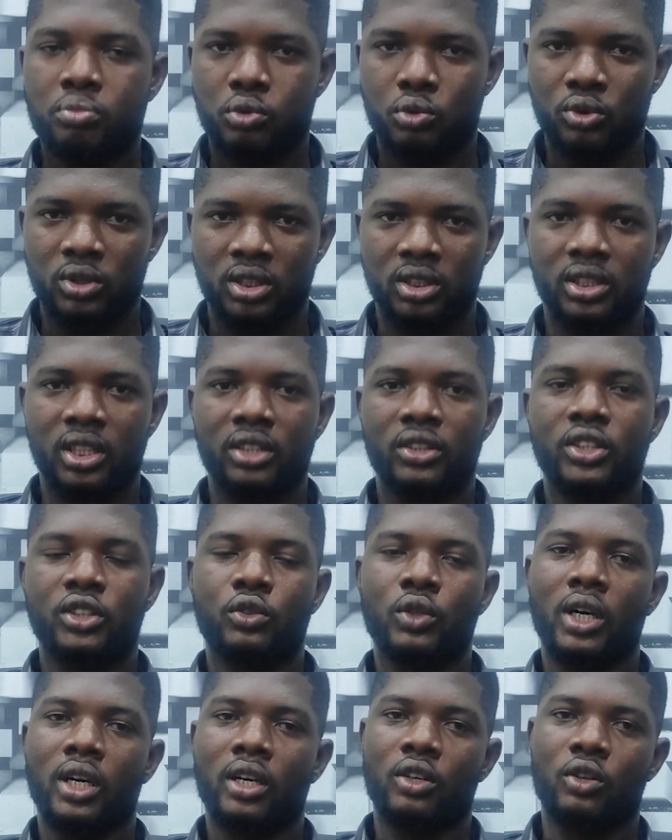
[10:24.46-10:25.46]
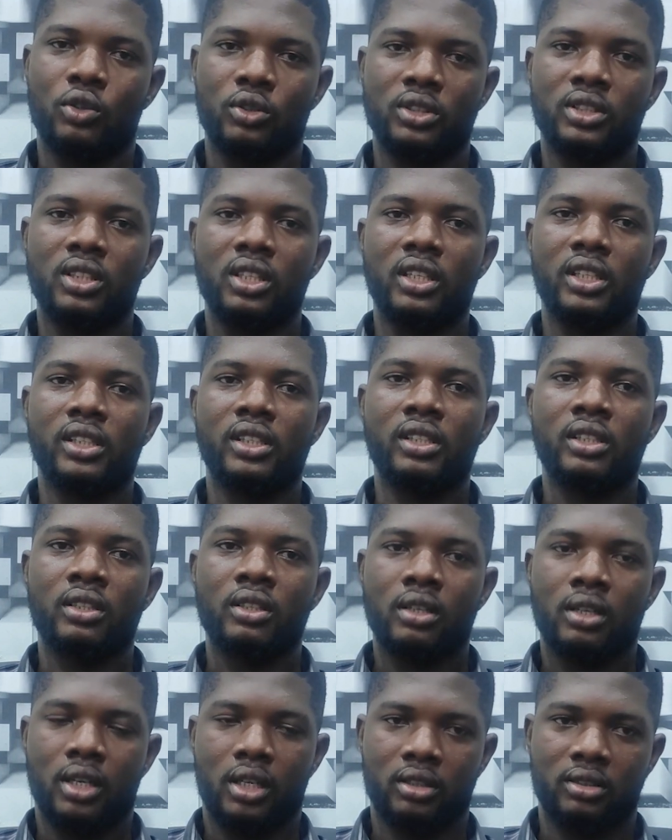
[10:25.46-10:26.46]
Pull the generator accordingly
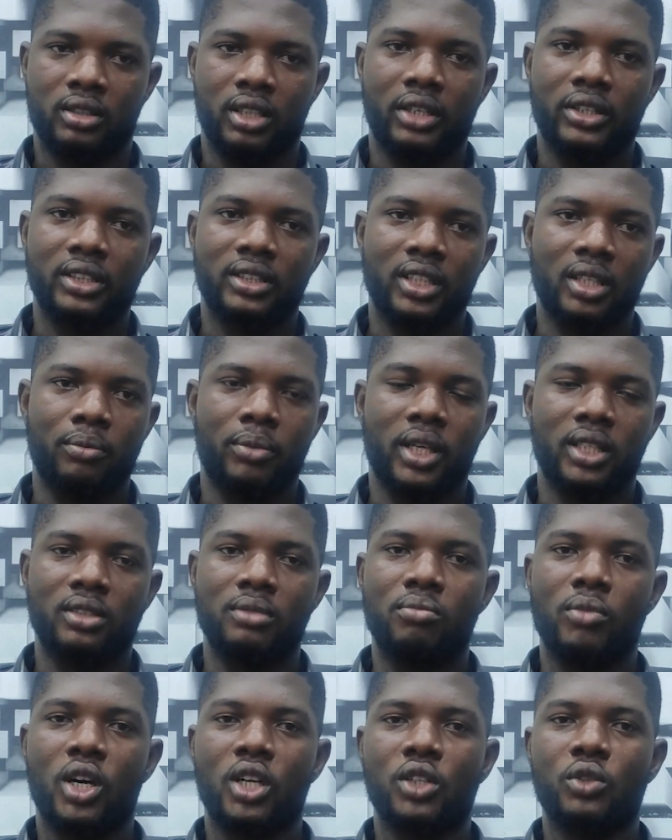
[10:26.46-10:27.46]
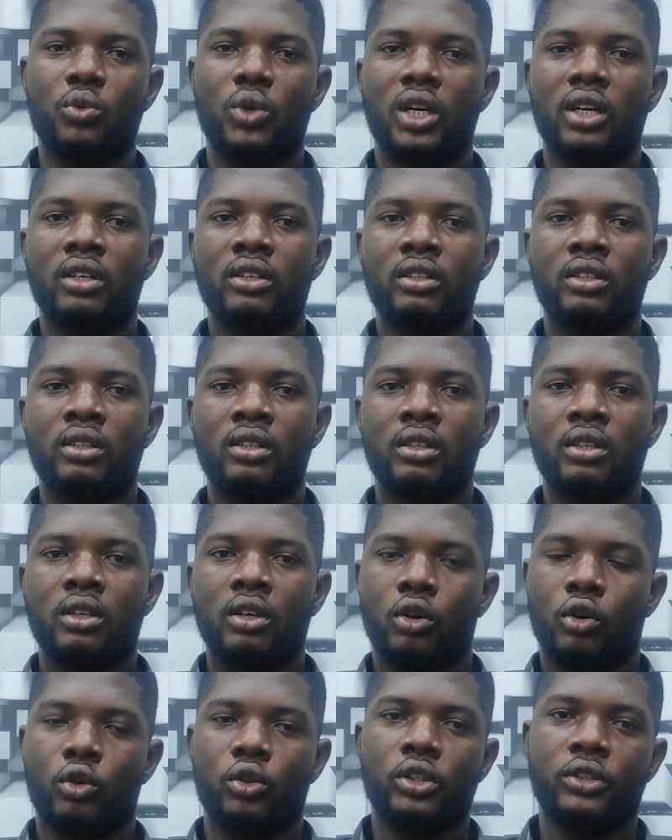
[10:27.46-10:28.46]
as directed by the manual,
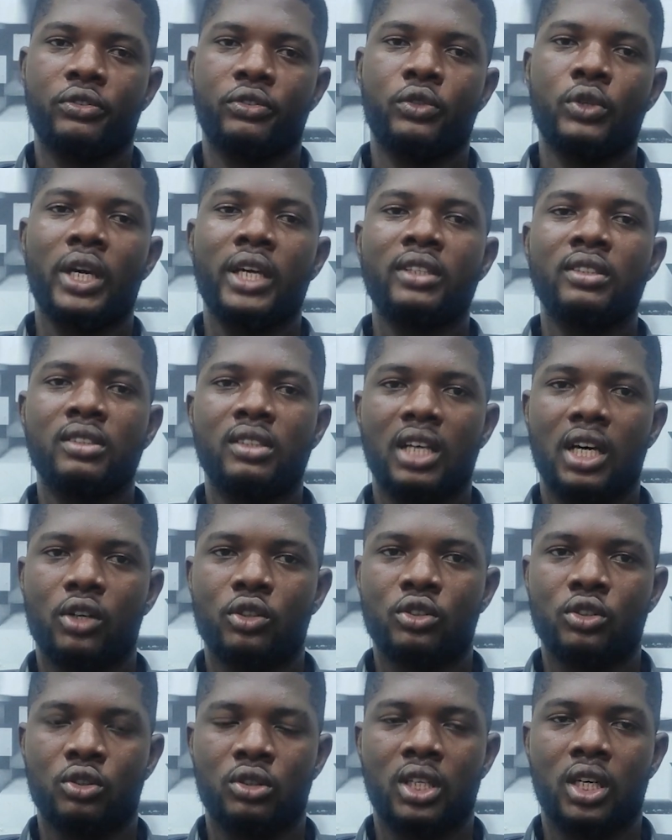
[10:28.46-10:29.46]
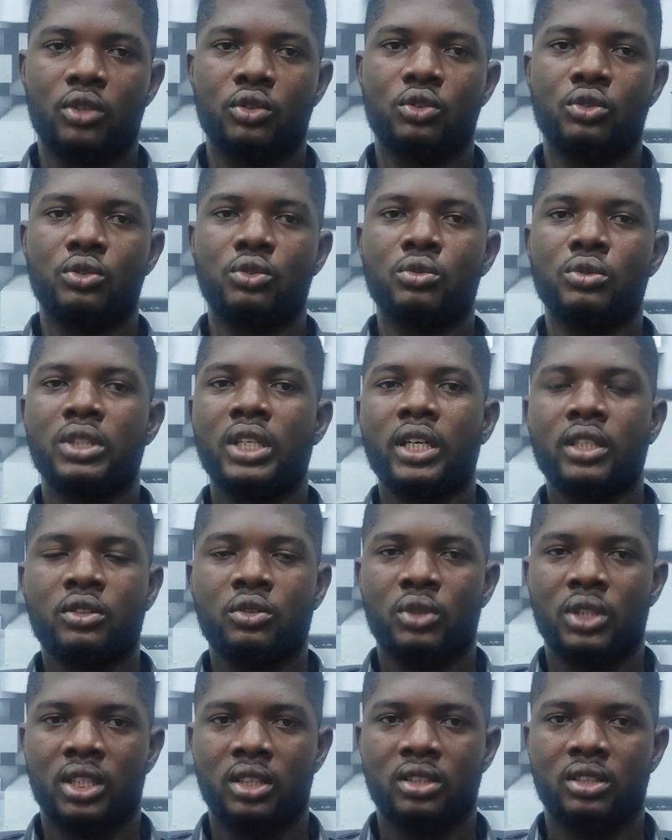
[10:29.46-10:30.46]
or if you are in doubt on how to do that, you
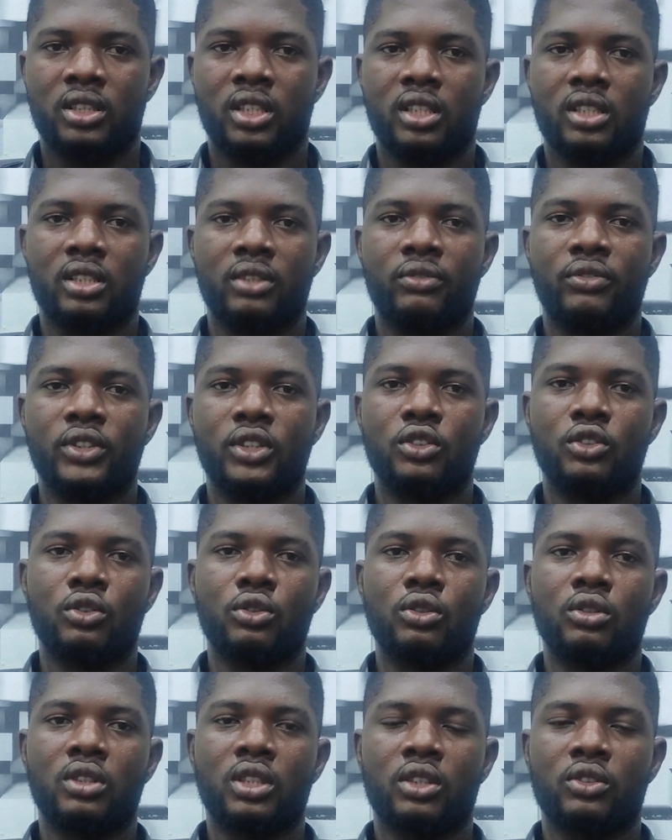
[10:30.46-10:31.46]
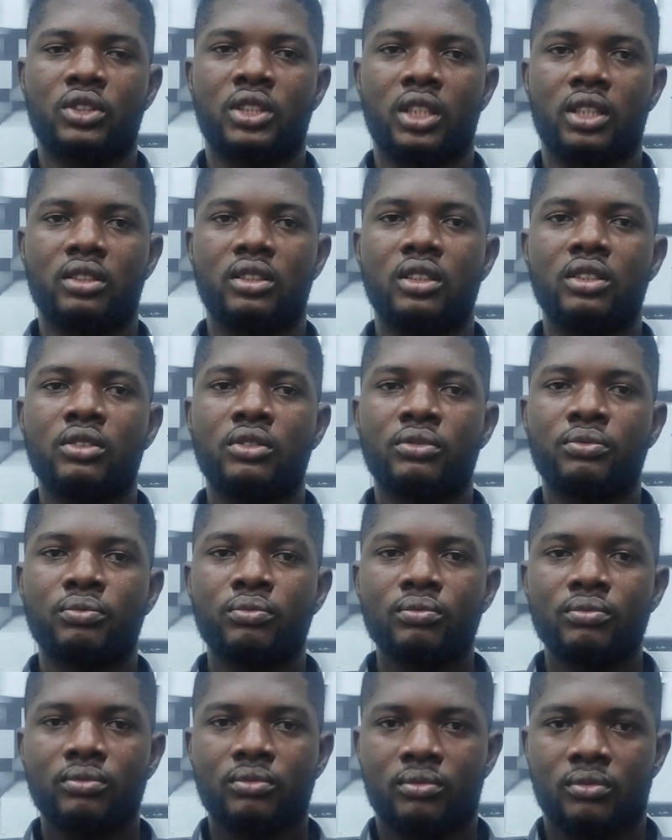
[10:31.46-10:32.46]
can check a video on our channel.
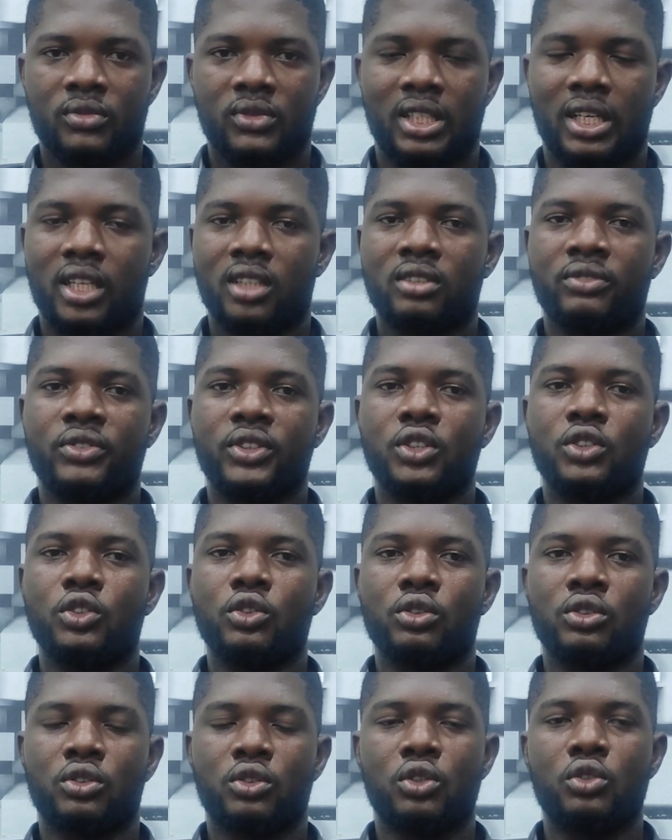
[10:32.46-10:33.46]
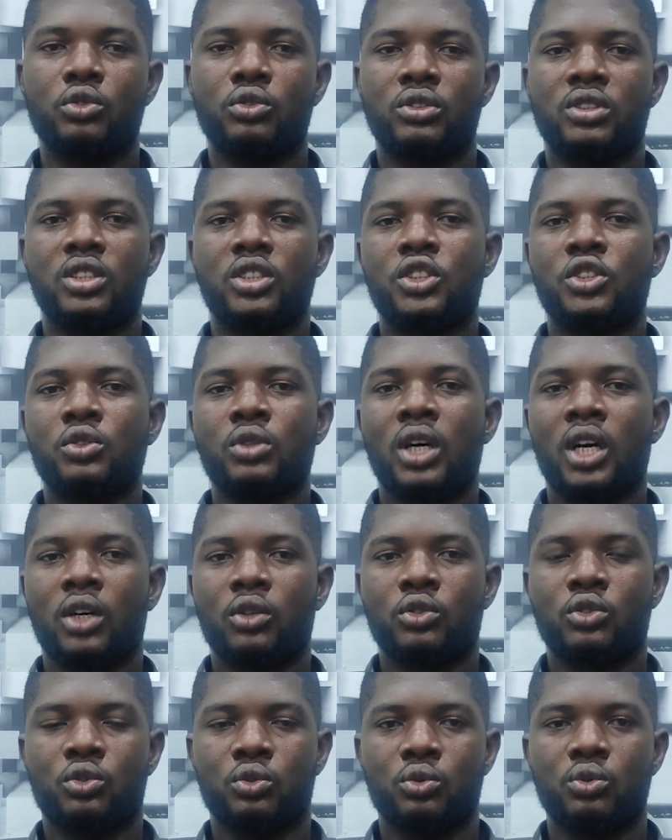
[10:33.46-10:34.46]
That video is going to teach you how
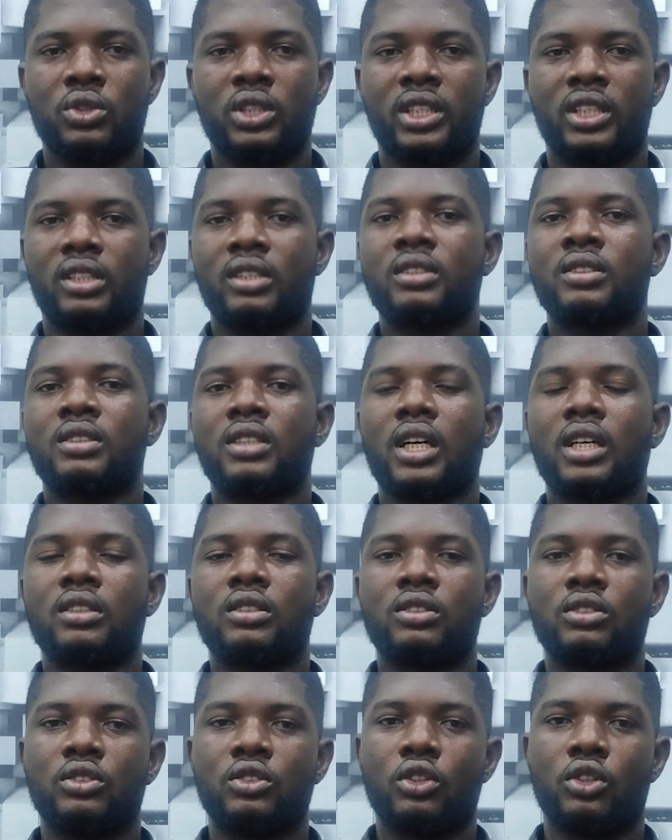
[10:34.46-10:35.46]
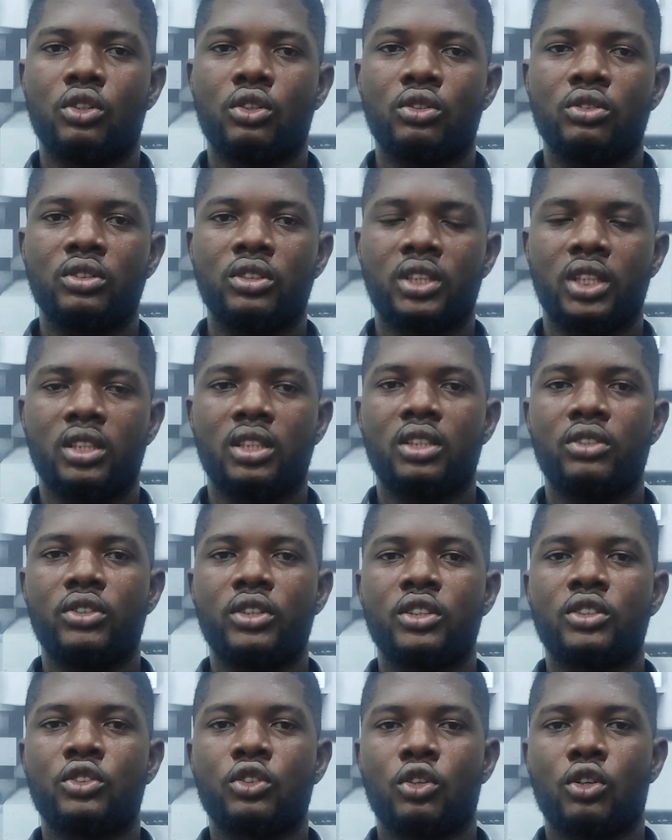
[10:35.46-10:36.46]
to kickstart your
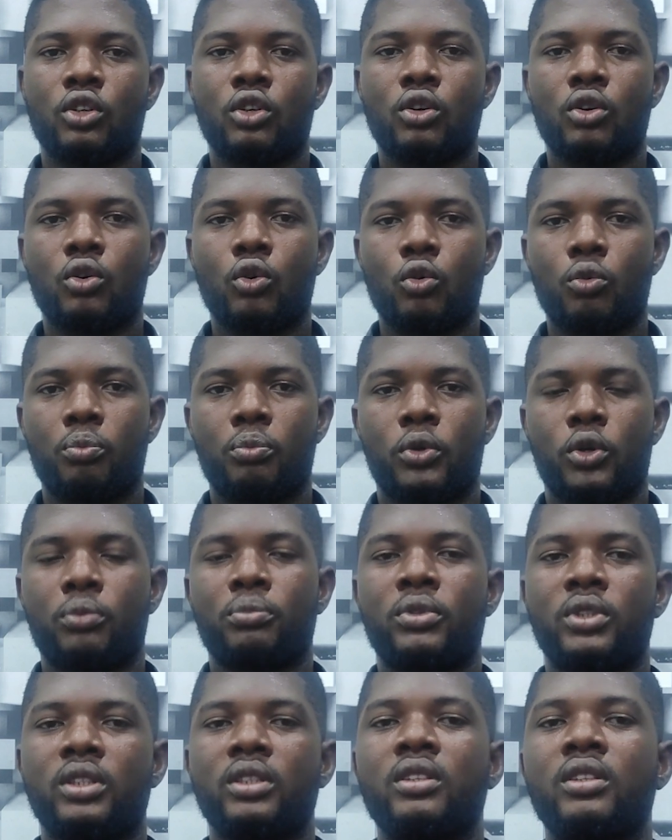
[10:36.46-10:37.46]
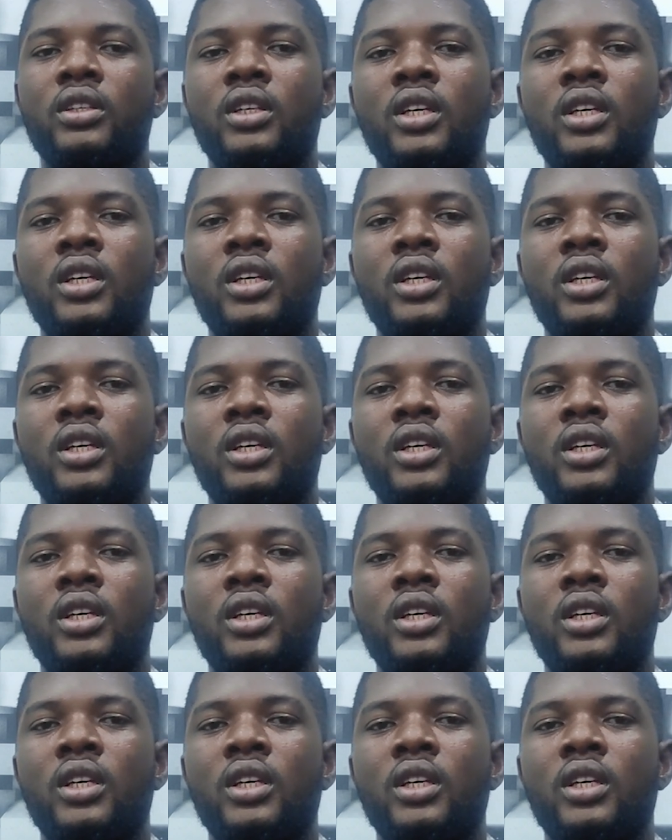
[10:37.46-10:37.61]
generator properly.